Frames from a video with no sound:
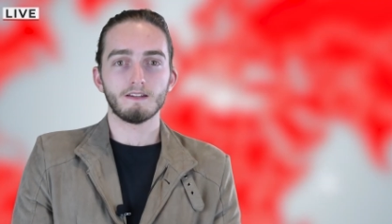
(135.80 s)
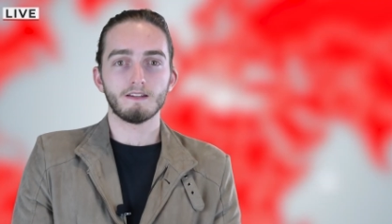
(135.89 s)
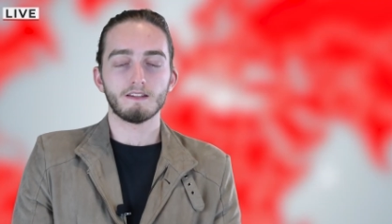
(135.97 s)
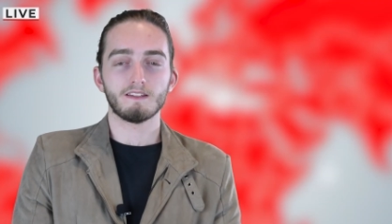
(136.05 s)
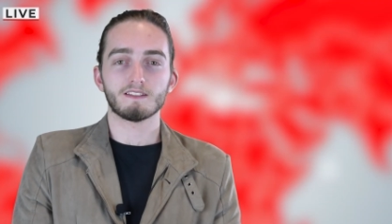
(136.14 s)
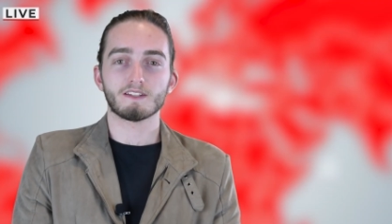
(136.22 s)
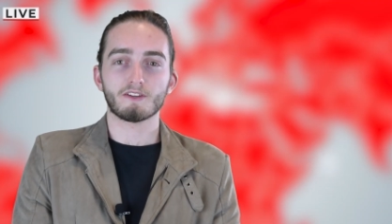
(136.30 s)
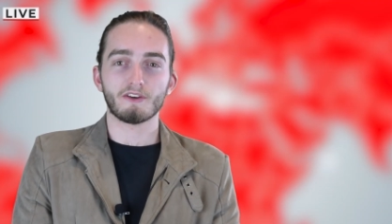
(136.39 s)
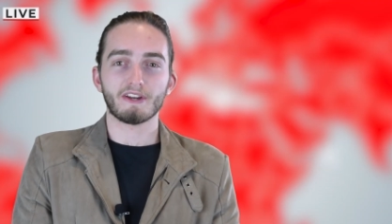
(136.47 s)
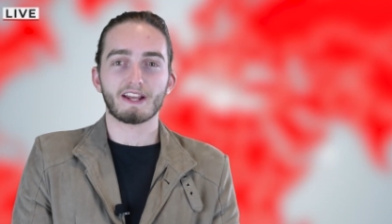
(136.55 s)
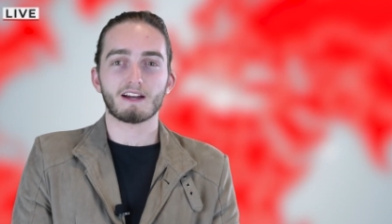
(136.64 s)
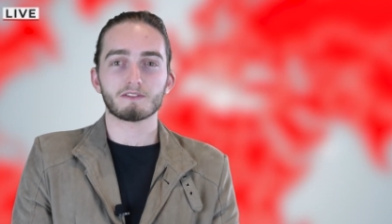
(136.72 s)
in the
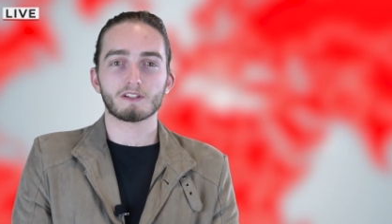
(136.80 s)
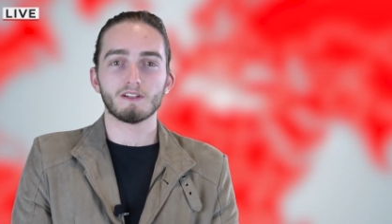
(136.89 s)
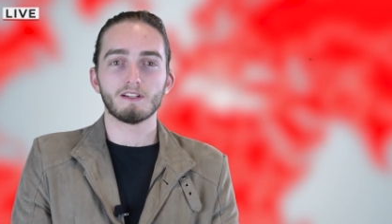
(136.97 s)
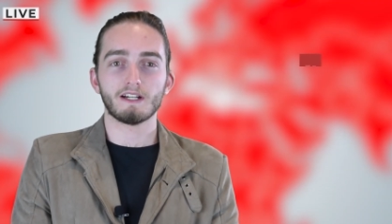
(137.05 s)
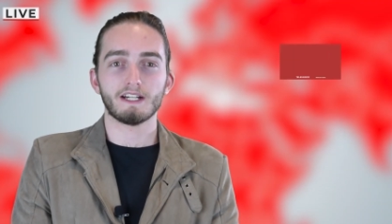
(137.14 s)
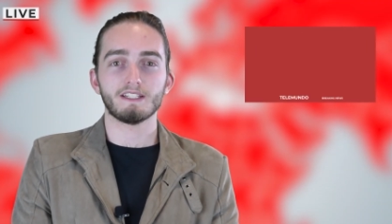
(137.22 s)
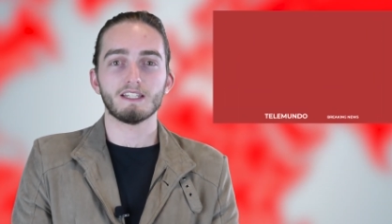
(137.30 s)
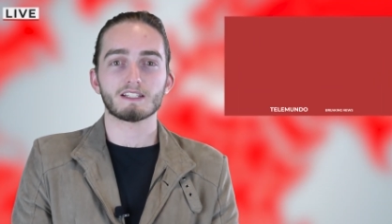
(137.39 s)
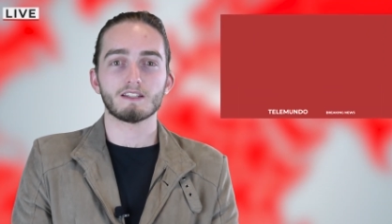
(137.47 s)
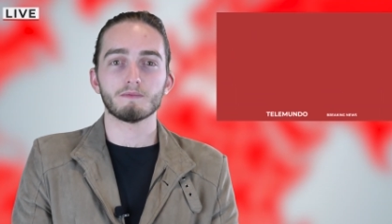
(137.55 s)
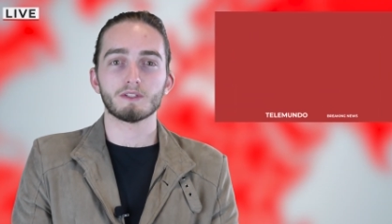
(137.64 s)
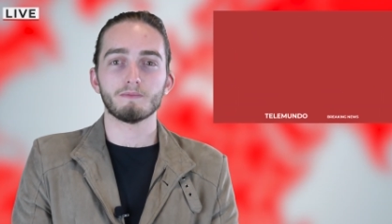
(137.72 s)
Security Council, ideas
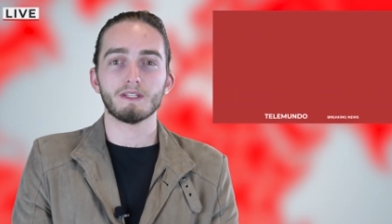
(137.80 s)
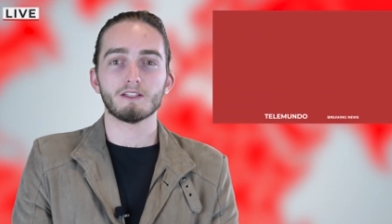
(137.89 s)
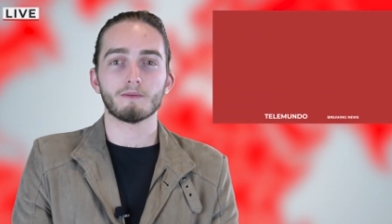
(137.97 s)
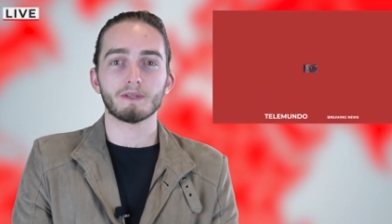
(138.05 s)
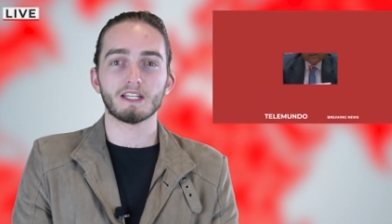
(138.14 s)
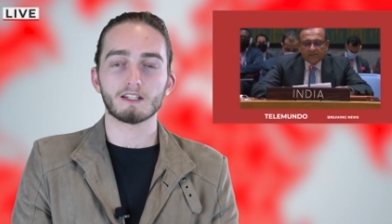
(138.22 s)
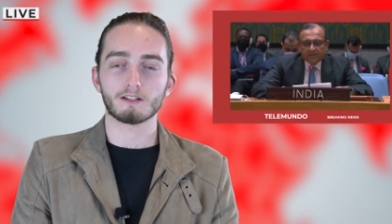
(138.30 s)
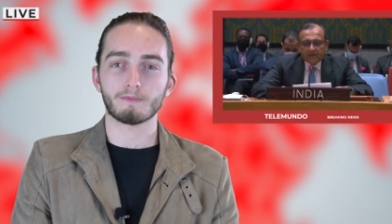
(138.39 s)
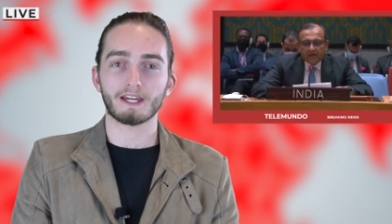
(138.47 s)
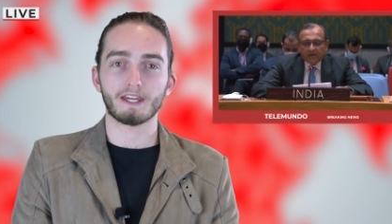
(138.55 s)
seem to be dominated by